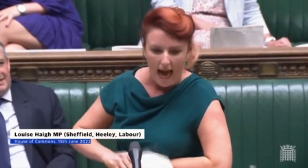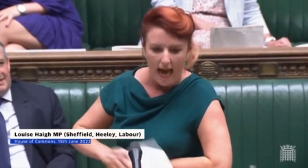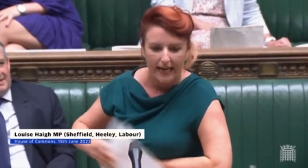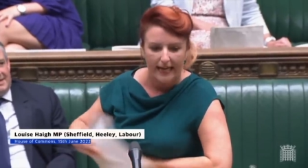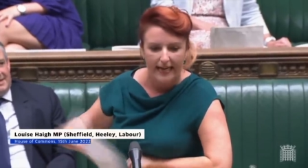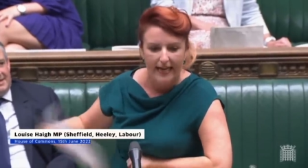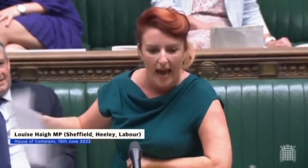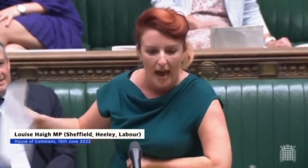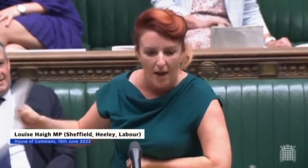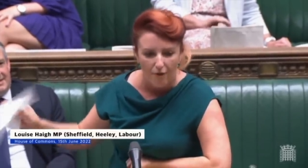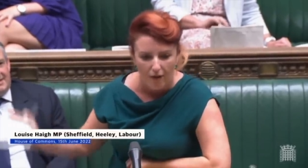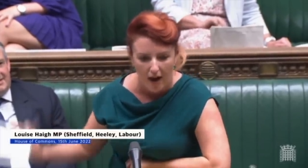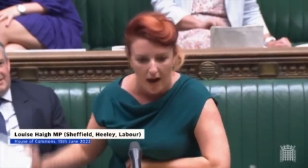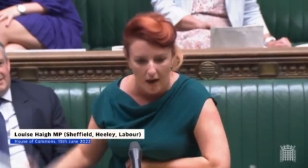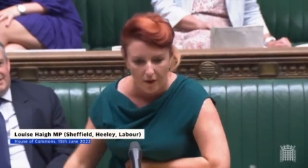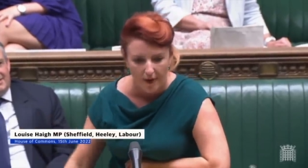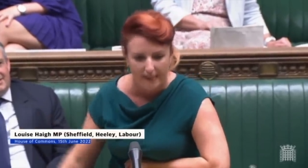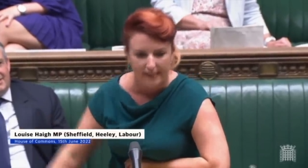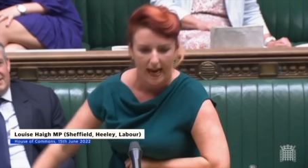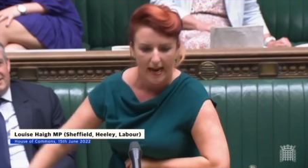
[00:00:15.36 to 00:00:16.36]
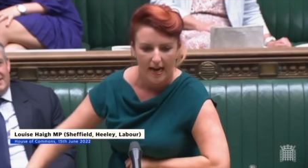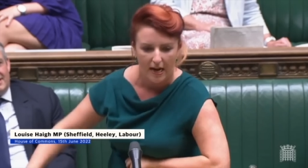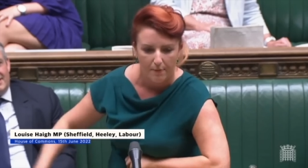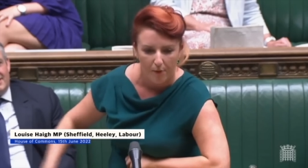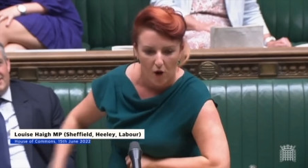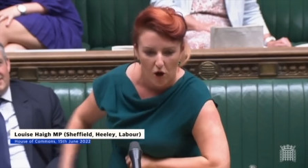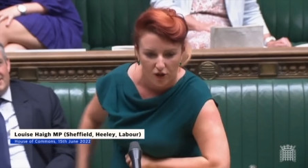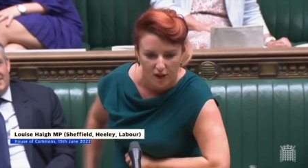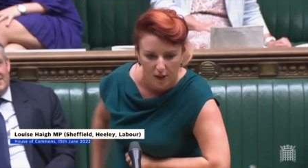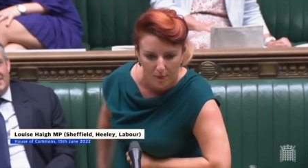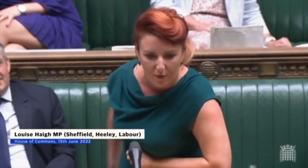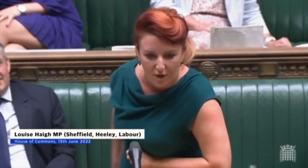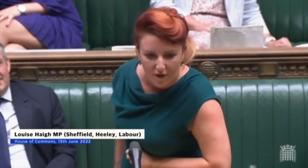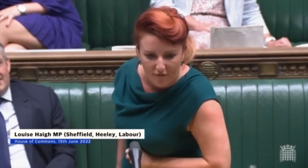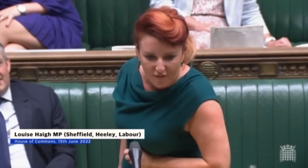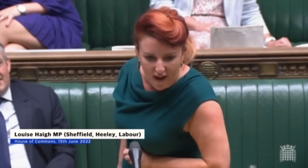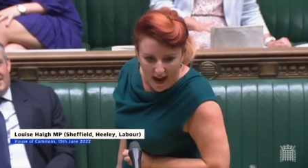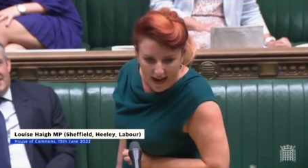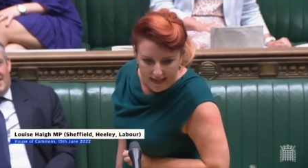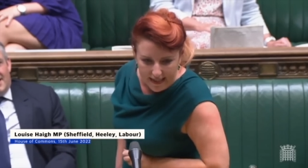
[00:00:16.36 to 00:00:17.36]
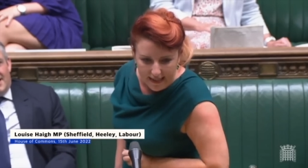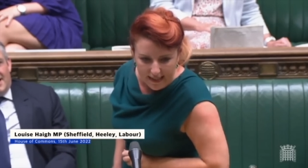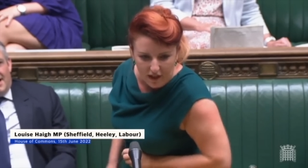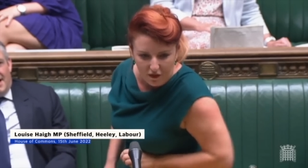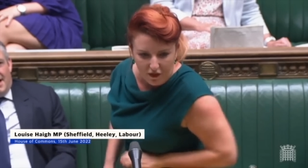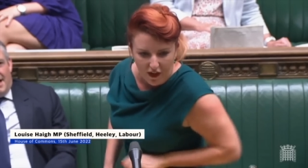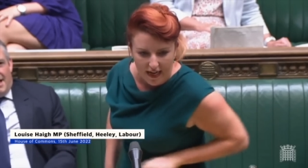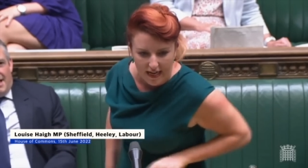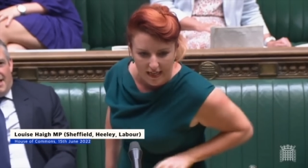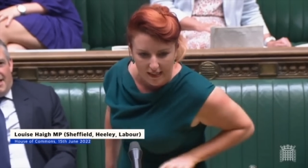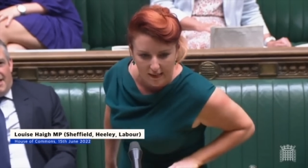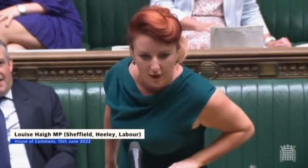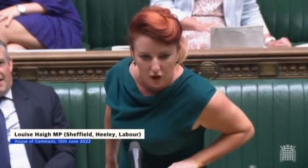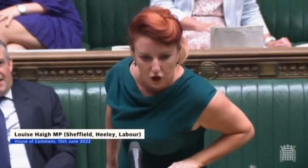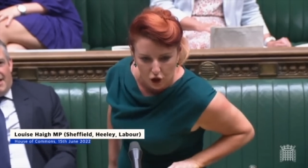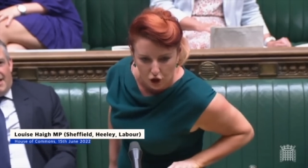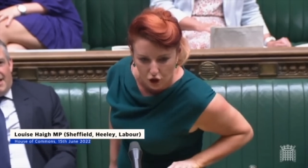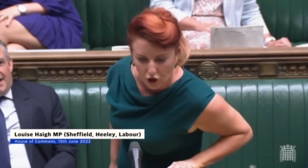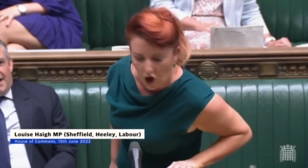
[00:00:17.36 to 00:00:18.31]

and get round the table to prevent these strikes.